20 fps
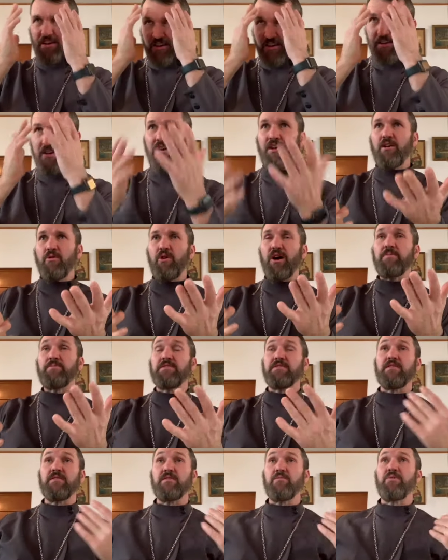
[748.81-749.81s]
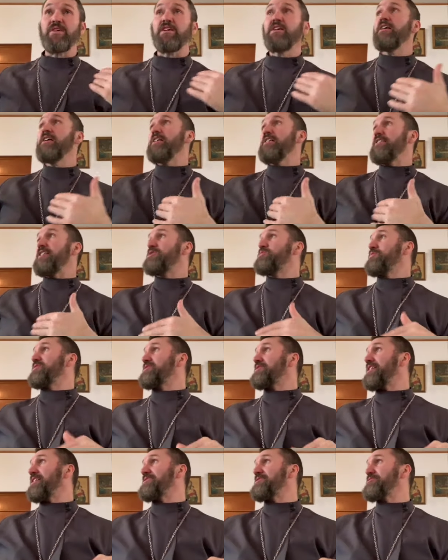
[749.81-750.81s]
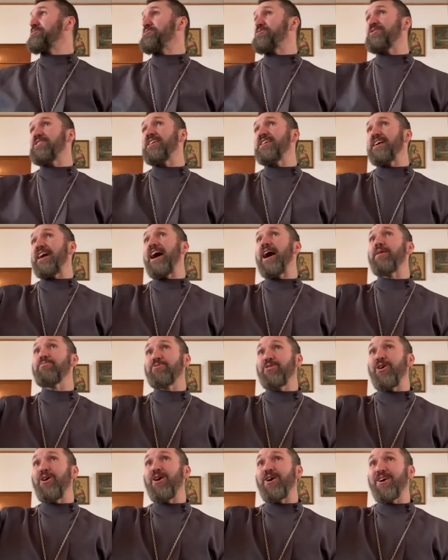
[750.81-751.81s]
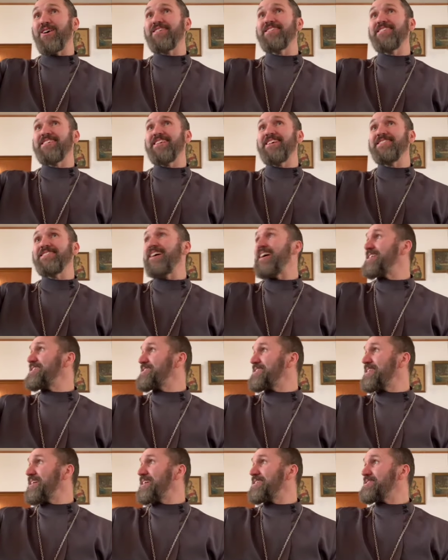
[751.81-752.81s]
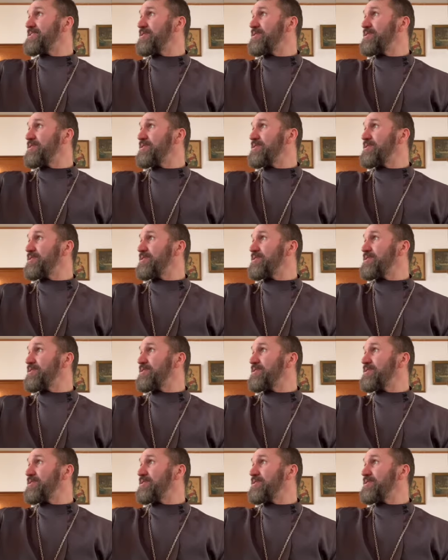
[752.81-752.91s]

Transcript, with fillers: He wiped us. And then we, this was sent to King Abgar in Edessa.